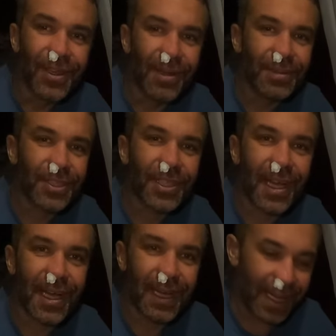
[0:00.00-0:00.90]
So I'm just
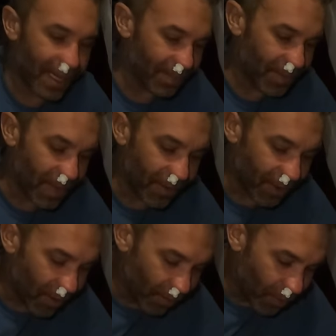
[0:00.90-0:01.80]
gonna give it
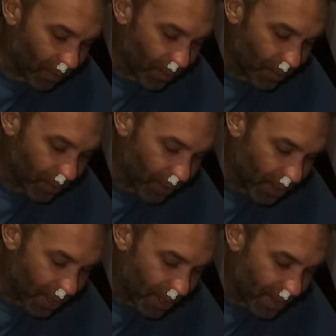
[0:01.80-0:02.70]
a go for you for
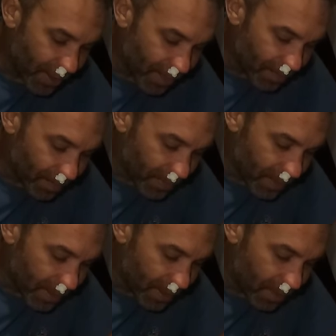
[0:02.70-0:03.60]
the
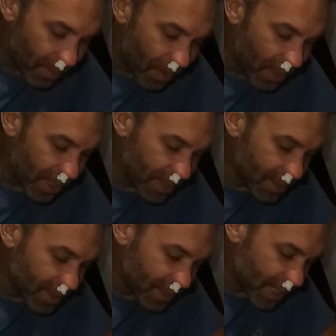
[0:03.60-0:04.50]

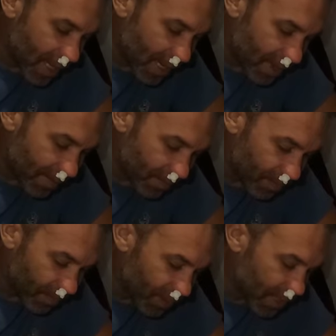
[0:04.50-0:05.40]
brownies.
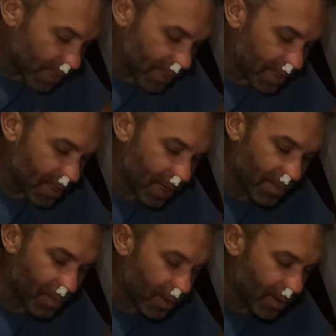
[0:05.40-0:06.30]
Fizah doesn't
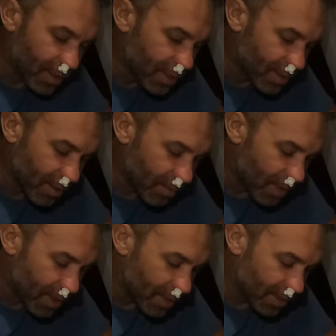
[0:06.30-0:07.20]
like brownies, so I'm
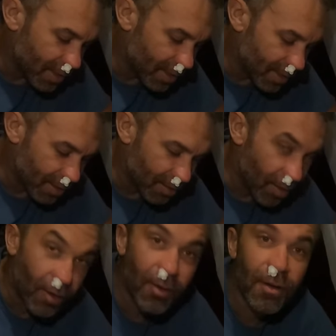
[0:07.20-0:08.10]
gonna eat it
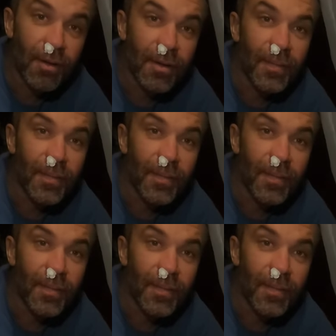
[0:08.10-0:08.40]
all.